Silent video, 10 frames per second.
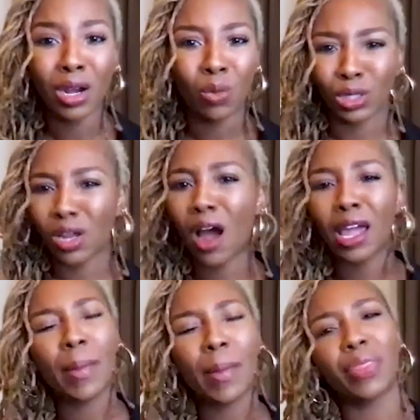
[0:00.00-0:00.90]
We're
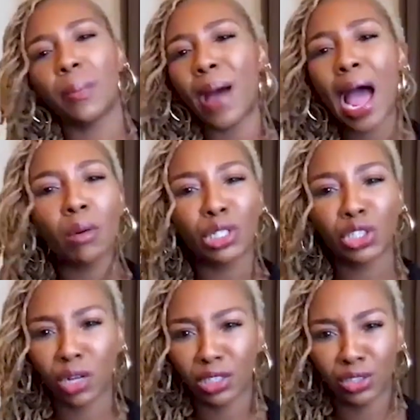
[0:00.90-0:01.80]
talking about the power
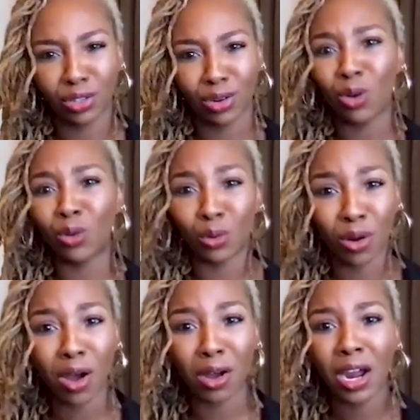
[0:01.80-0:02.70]
structure
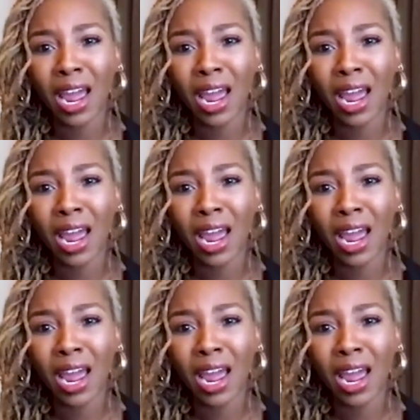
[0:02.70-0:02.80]
overall